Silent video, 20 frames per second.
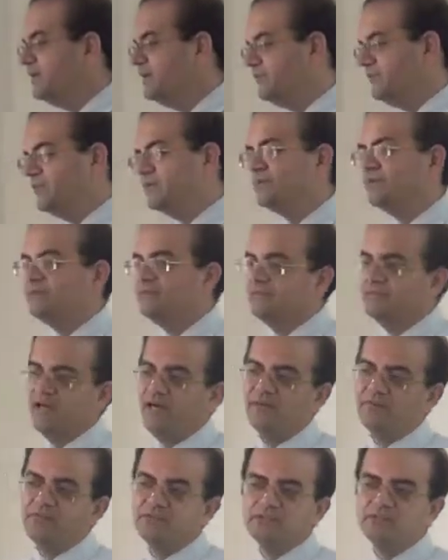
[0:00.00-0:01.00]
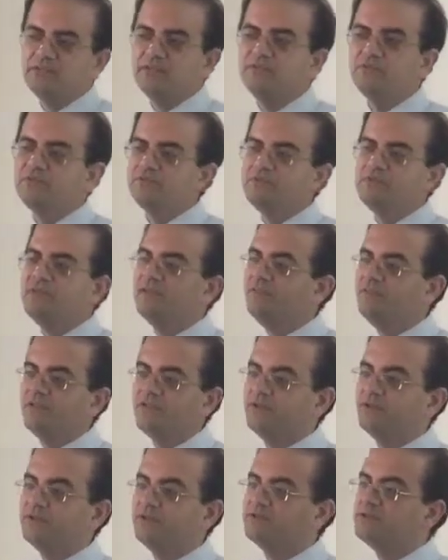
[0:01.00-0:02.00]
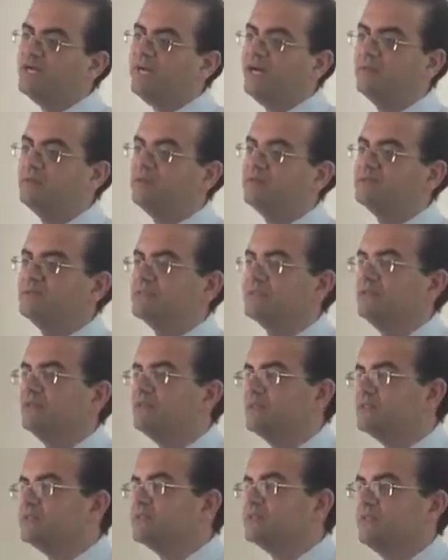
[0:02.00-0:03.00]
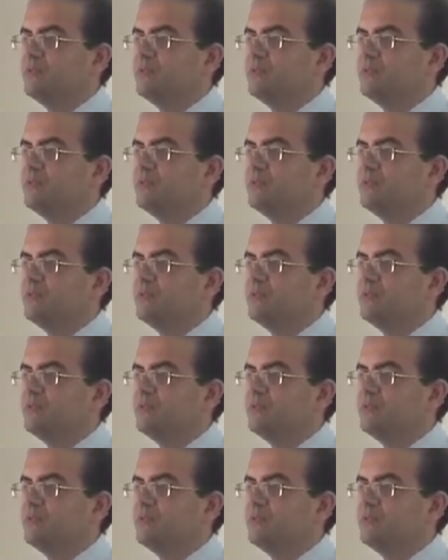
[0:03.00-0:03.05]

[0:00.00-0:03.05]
Even, obviously, you've seen thinner tablets than this.